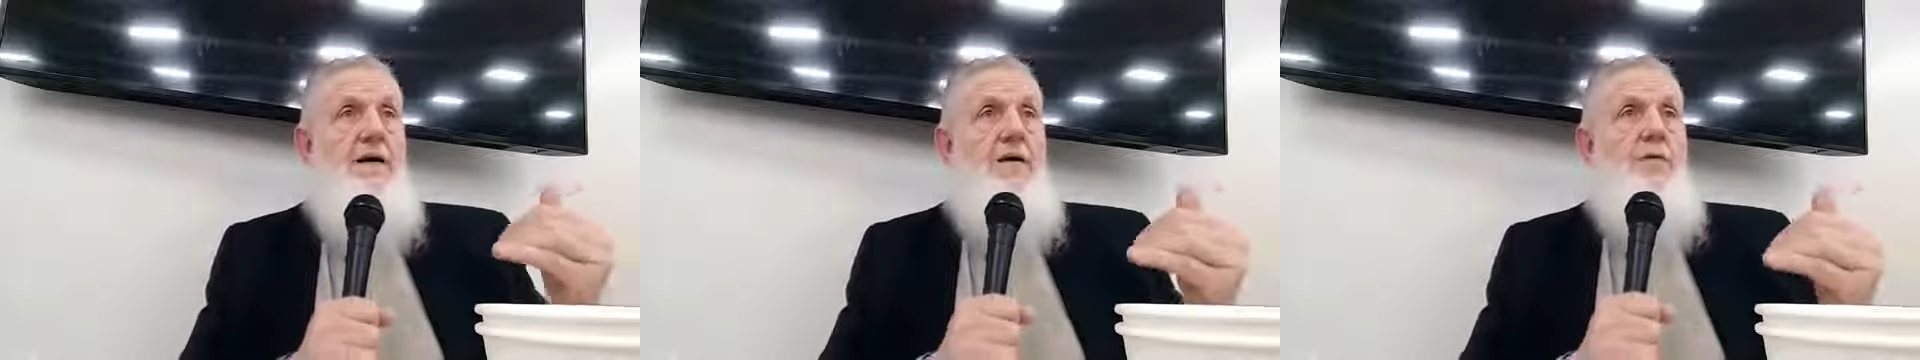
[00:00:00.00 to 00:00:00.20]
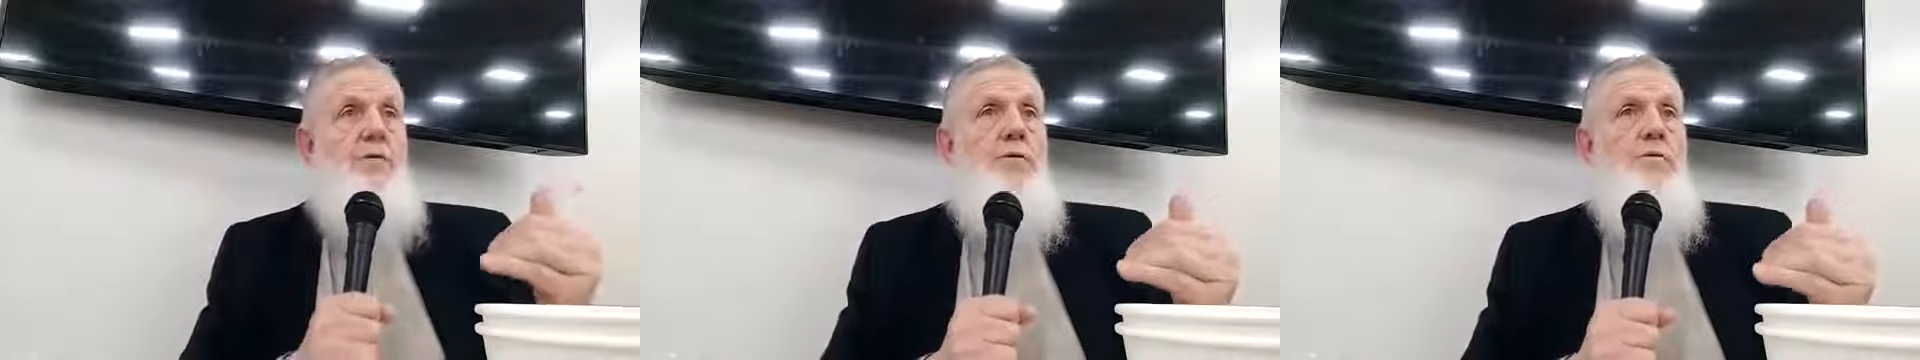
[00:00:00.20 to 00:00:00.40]

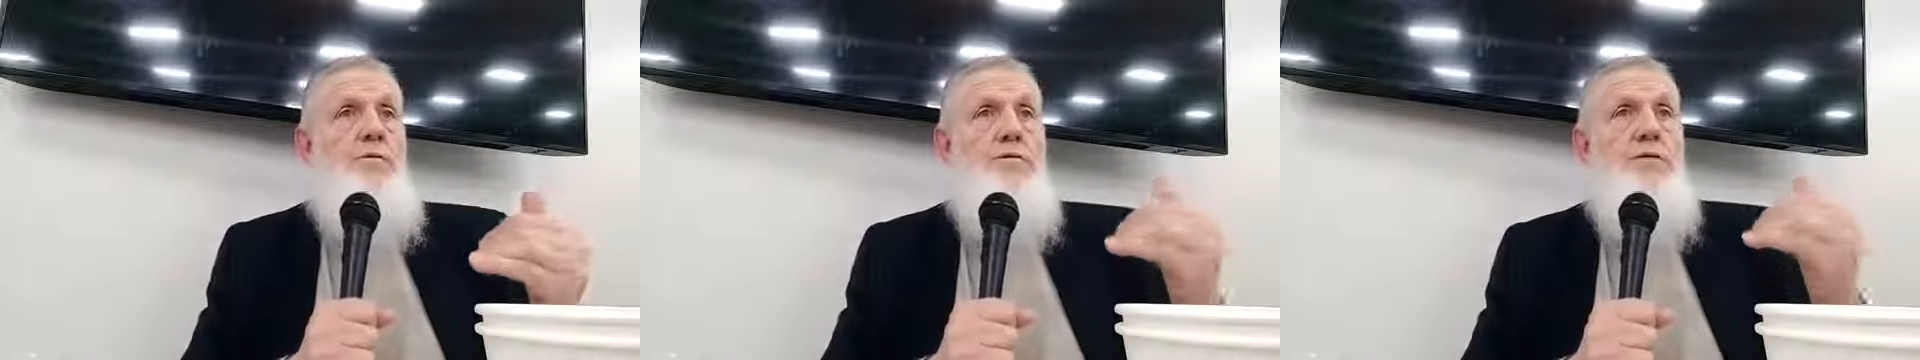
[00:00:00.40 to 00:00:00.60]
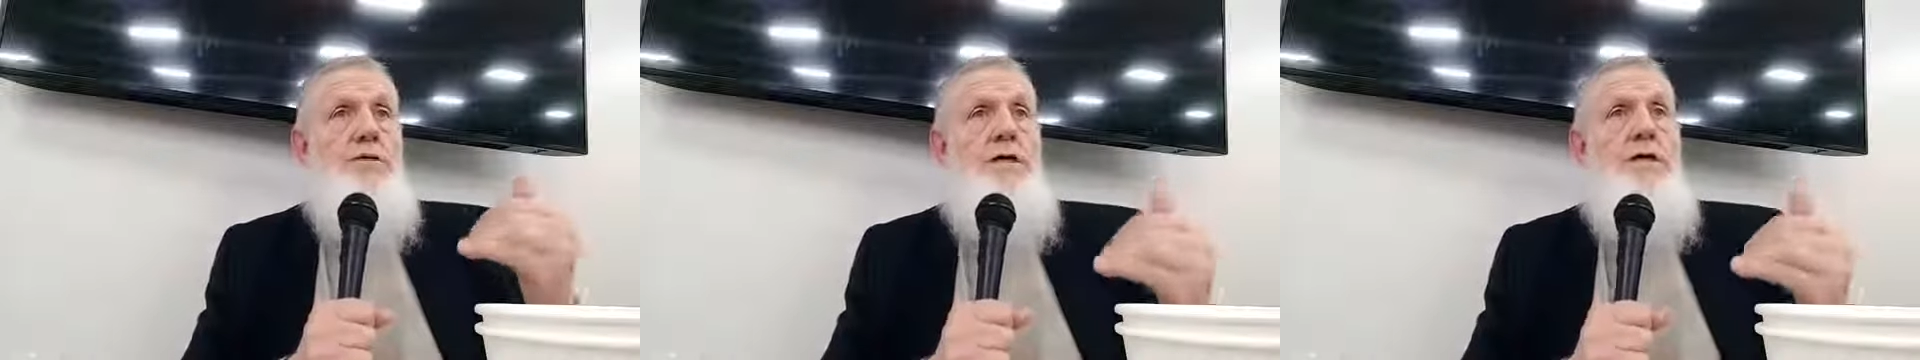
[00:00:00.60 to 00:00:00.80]
We'll
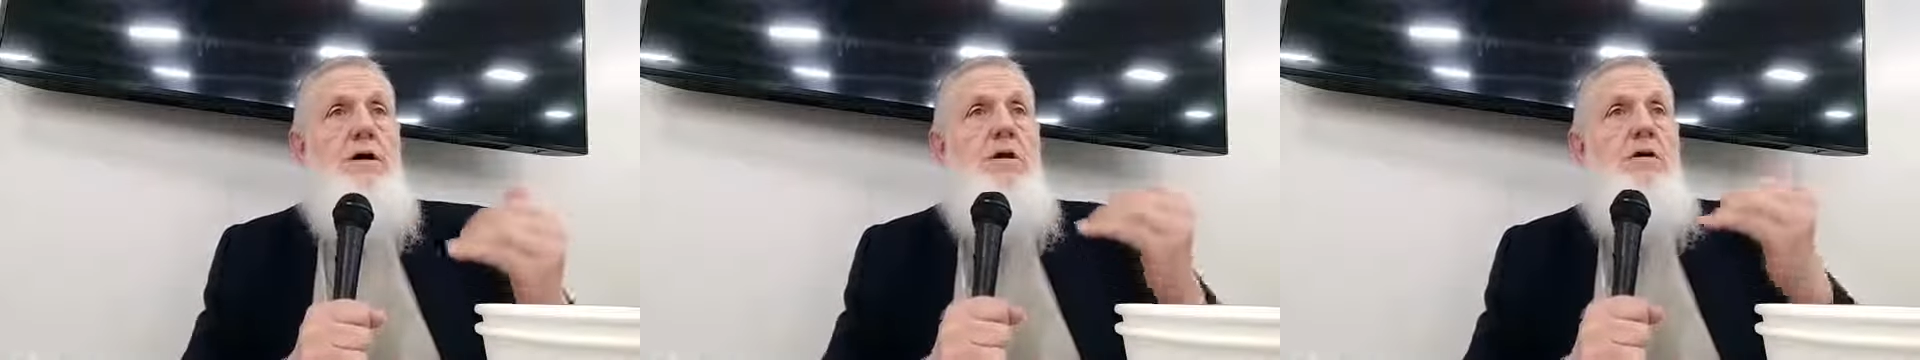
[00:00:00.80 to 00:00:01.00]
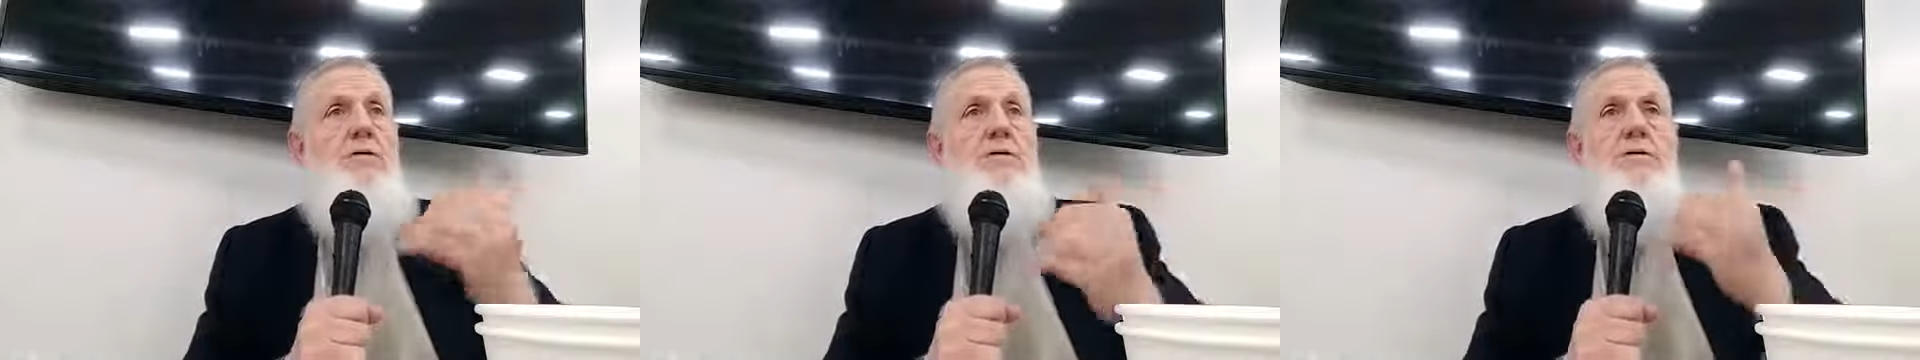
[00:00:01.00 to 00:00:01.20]
say,
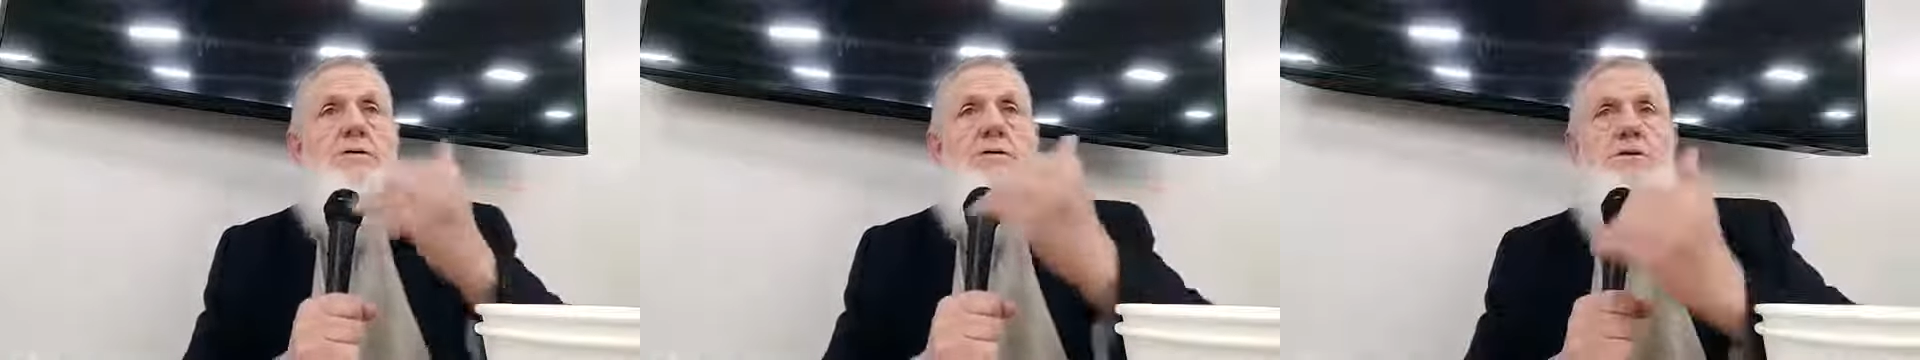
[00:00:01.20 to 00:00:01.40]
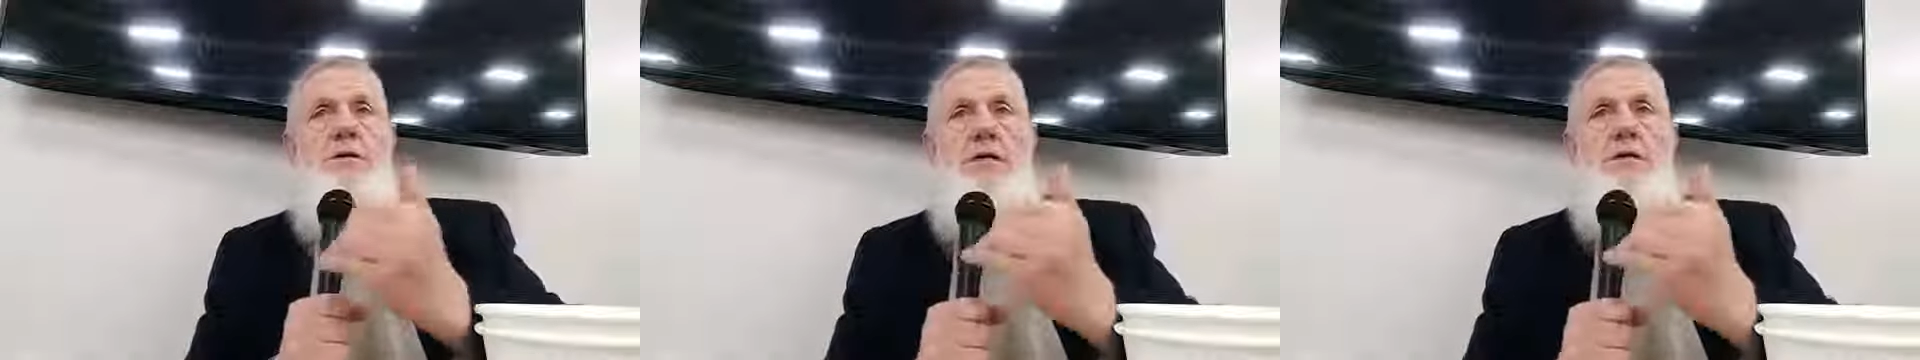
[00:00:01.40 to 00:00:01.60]
oh, this
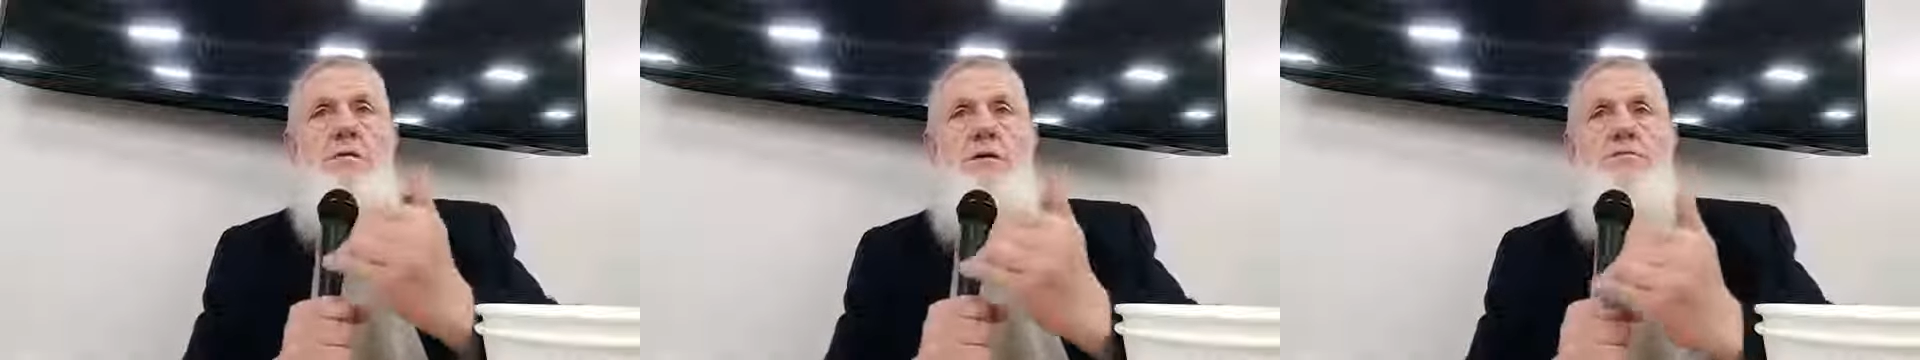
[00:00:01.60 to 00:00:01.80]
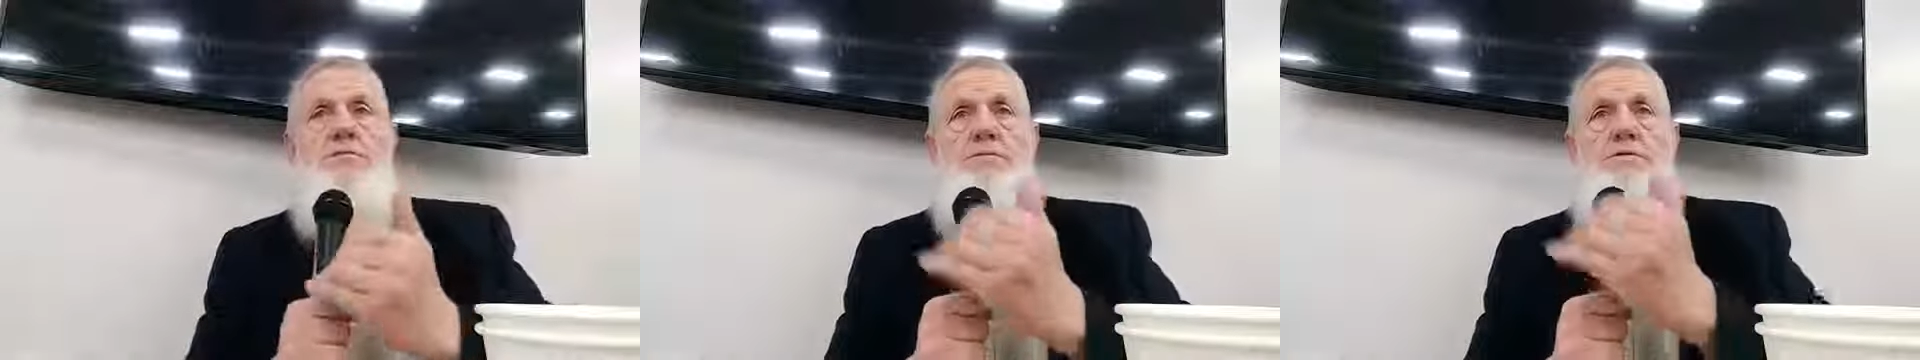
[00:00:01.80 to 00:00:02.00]
is an
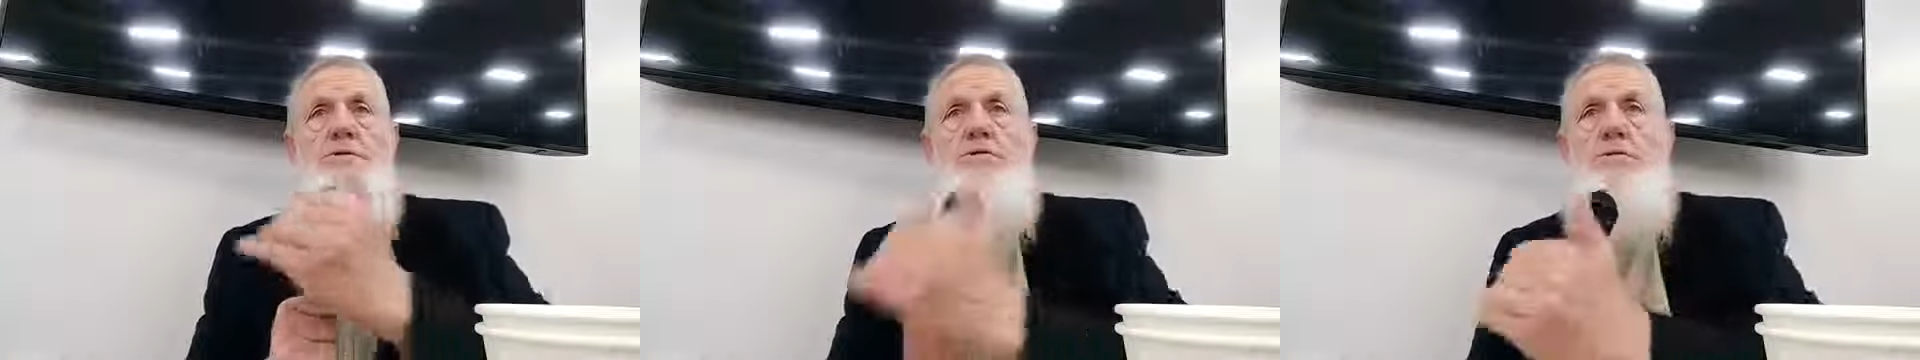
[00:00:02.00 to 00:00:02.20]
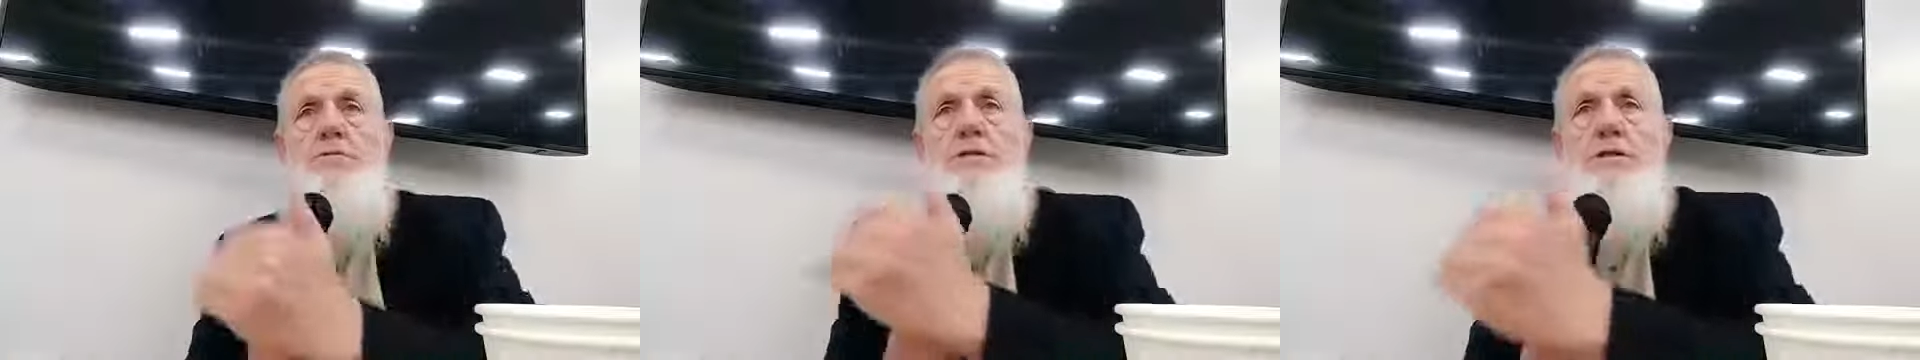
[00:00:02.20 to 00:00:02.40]
unnoticed, and
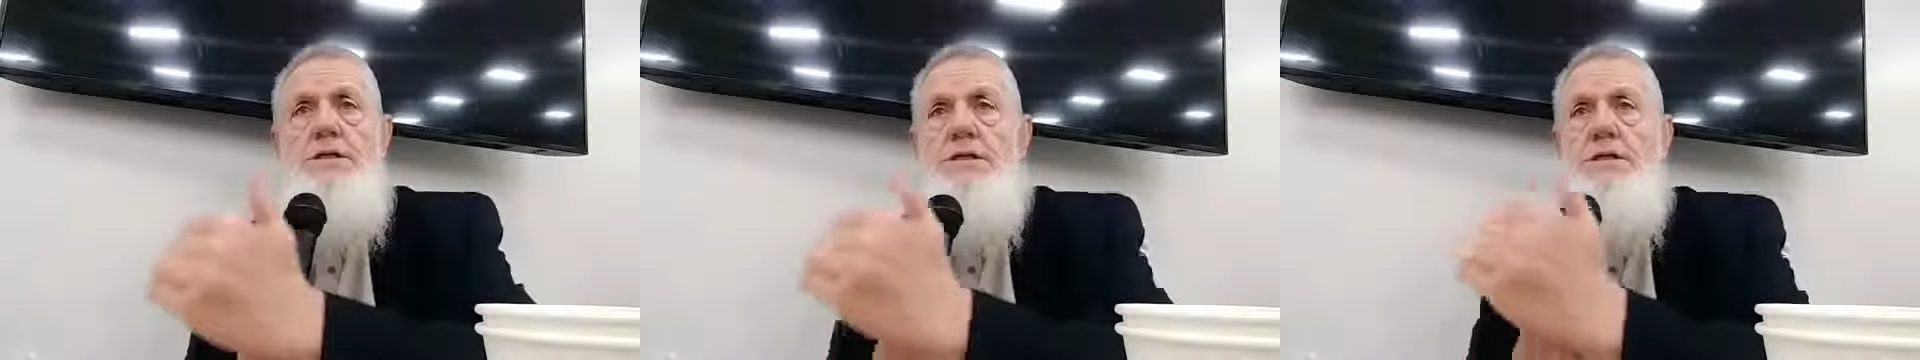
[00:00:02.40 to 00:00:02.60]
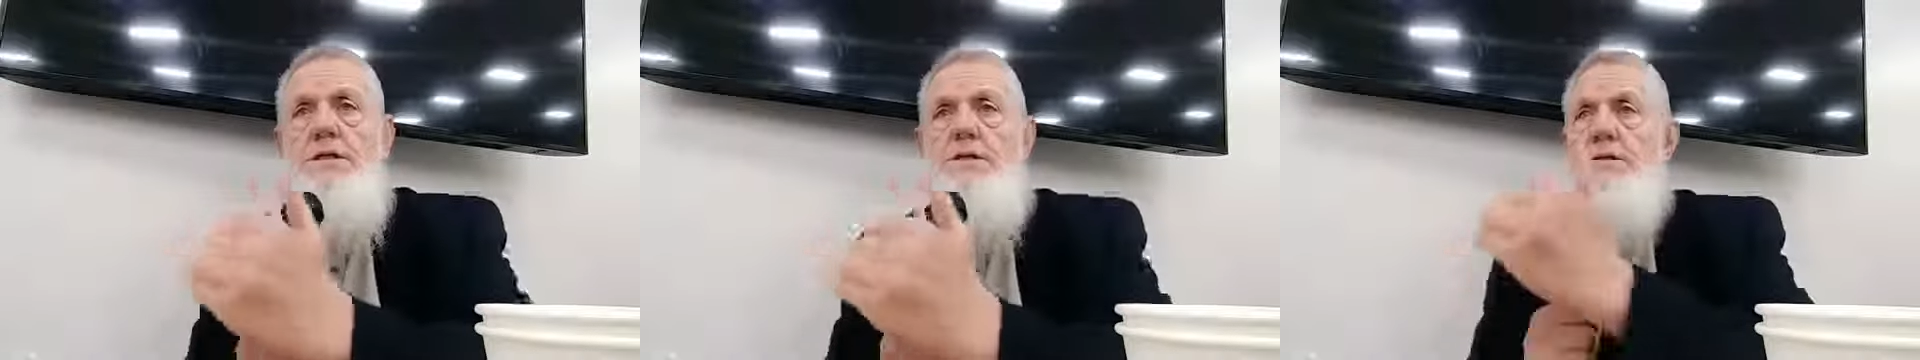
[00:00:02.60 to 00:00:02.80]
look what they
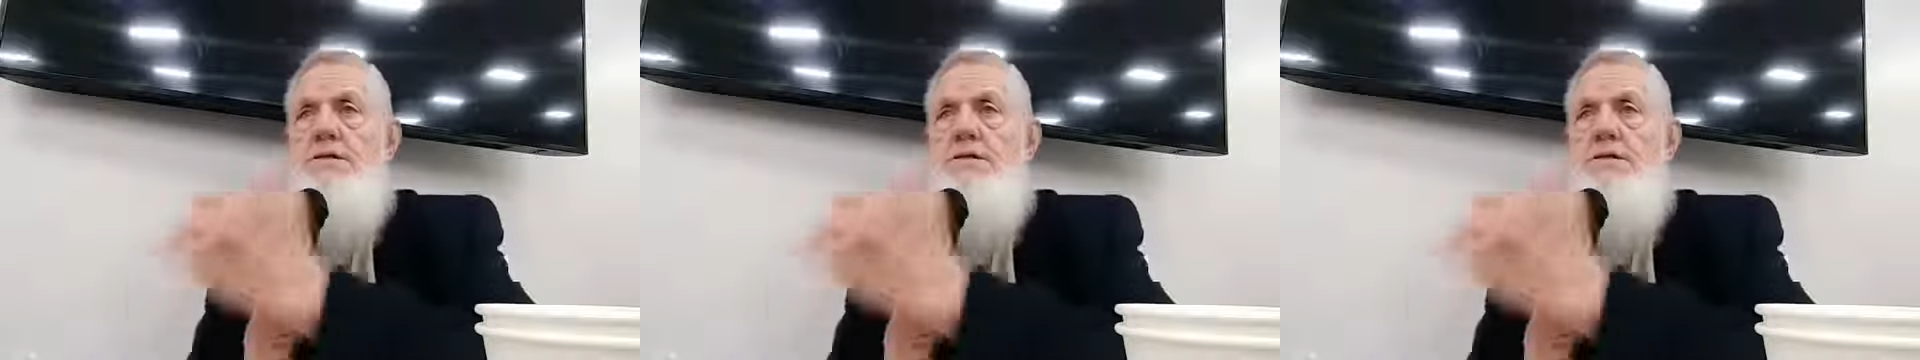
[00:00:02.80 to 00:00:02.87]
did.